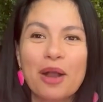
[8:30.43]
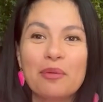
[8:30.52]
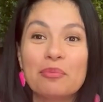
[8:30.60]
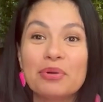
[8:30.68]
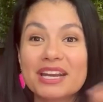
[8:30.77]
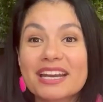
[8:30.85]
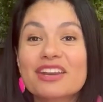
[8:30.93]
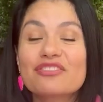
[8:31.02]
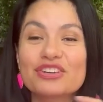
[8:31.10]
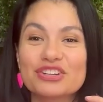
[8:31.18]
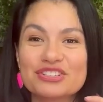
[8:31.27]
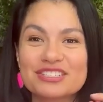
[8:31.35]
Put it in
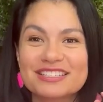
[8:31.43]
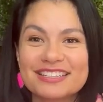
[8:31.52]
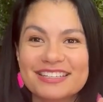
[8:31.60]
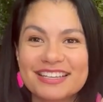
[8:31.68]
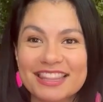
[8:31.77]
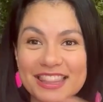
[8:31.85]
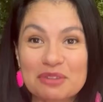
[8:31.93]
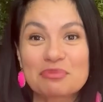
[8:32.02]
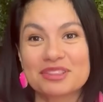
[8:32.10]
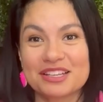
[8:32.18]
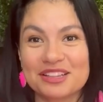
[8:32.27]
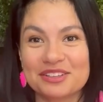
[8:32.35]
first, then
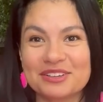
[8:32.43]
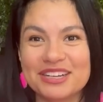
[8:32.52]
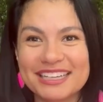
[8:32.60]
put the glue.